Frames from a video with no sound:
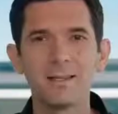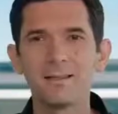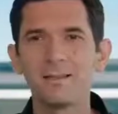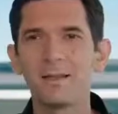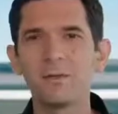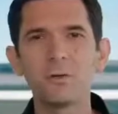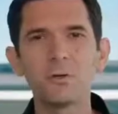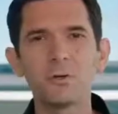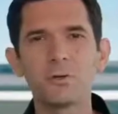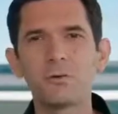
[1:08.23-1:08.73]

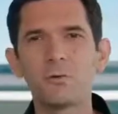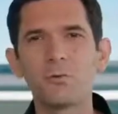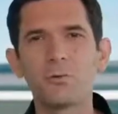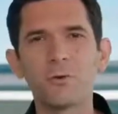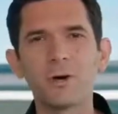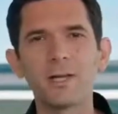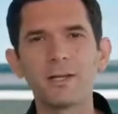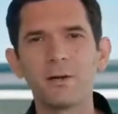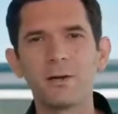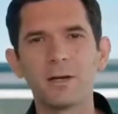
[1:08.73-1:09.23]
They look
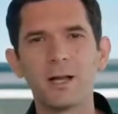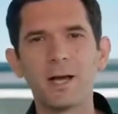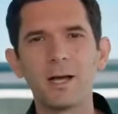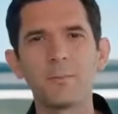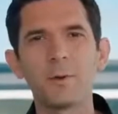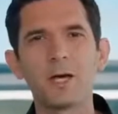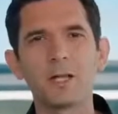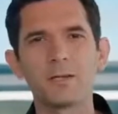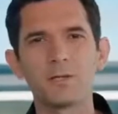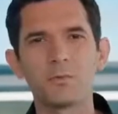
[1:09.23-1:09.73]
great on
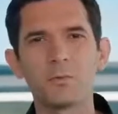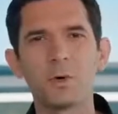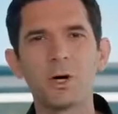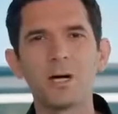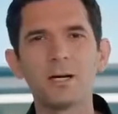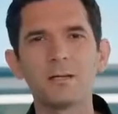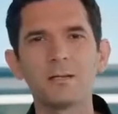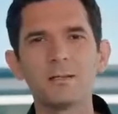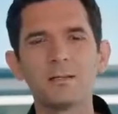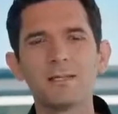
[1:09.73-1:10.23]
iPad as
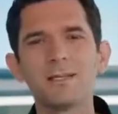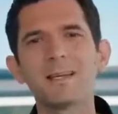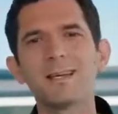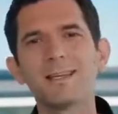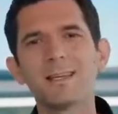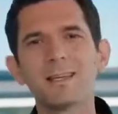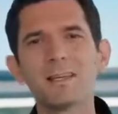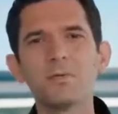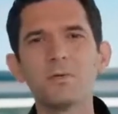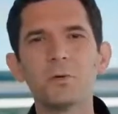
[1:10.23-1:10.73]
well,
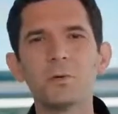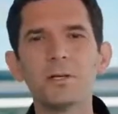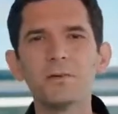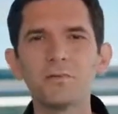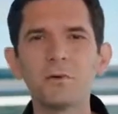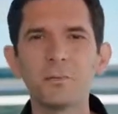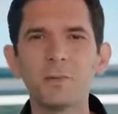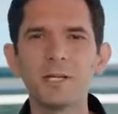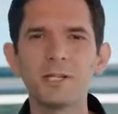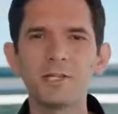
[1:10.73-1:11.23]
and they give you
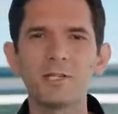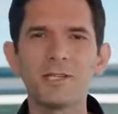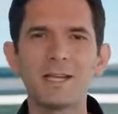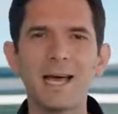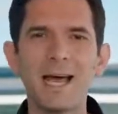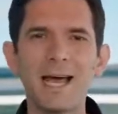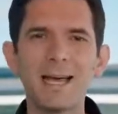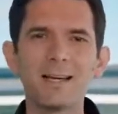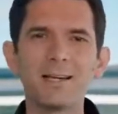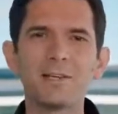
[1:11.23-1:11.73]
information
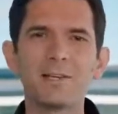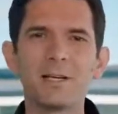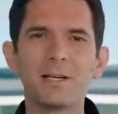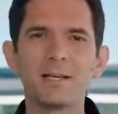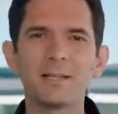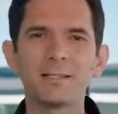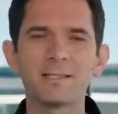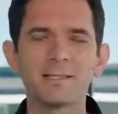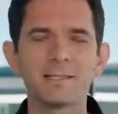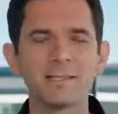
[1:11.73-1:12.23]
at a
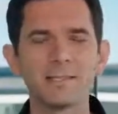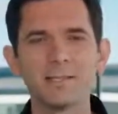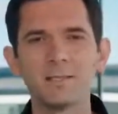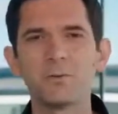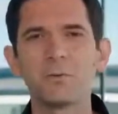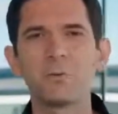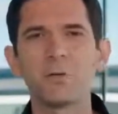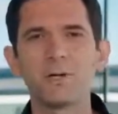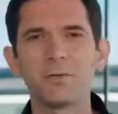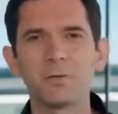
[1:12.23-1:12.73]
glance
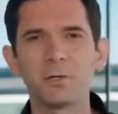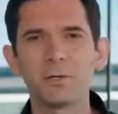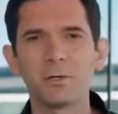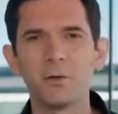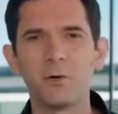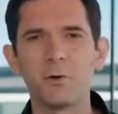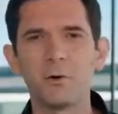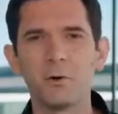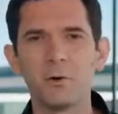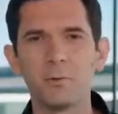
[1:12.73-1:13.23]
whenever you
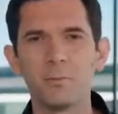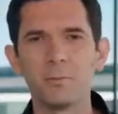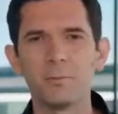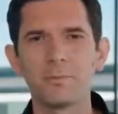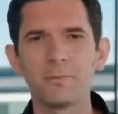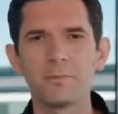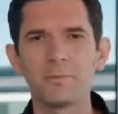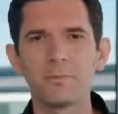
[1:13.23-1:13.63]
go home.